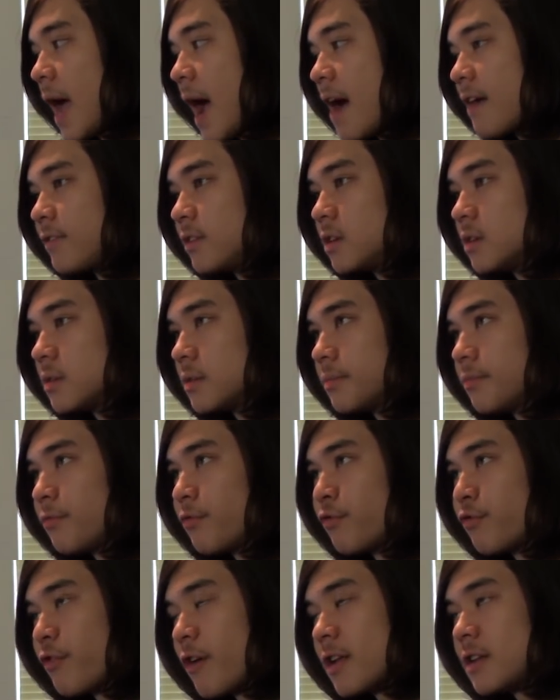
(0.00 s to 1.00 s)
having
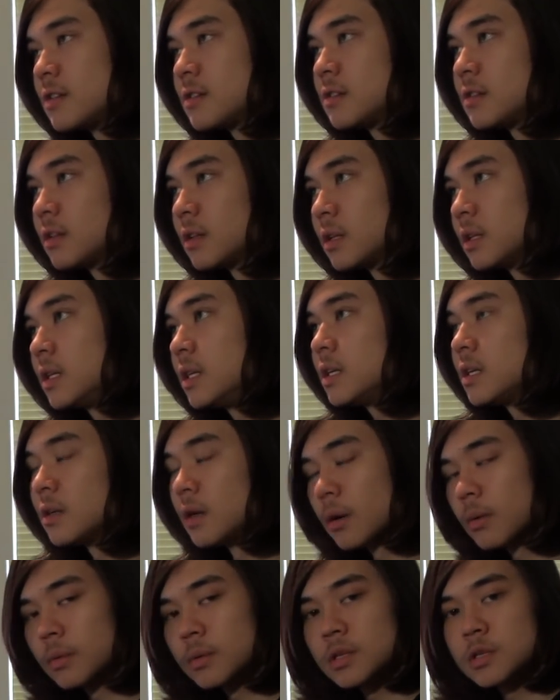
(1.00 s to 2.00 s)
friends in the league,
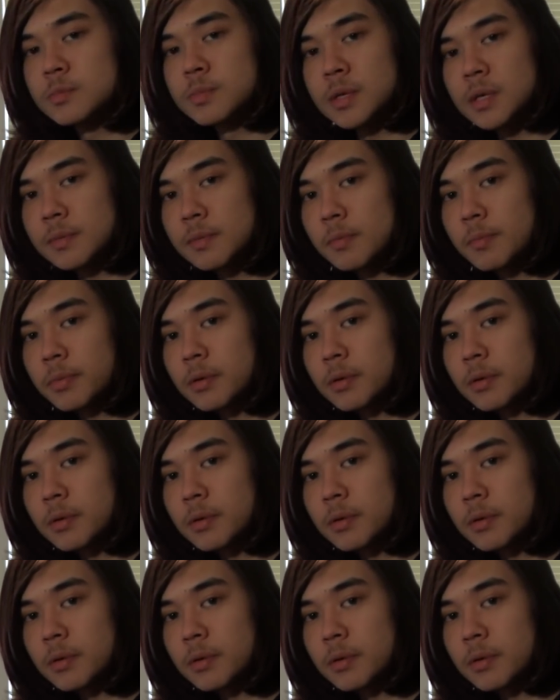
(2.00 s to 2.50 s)
knowing these people